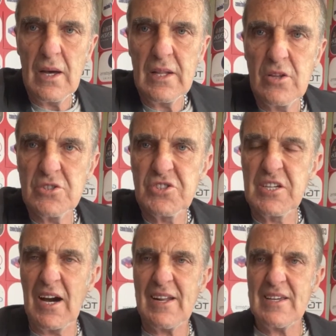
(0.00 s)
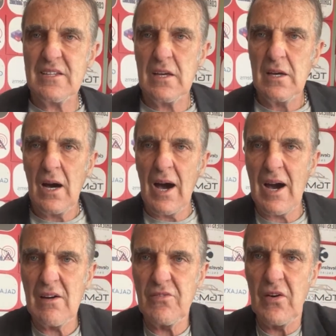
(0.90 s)
Does Carrick
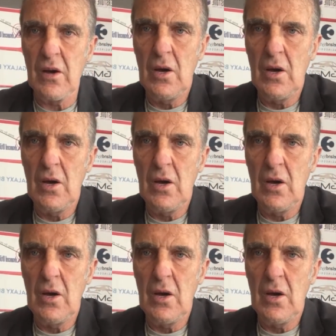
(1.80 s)
have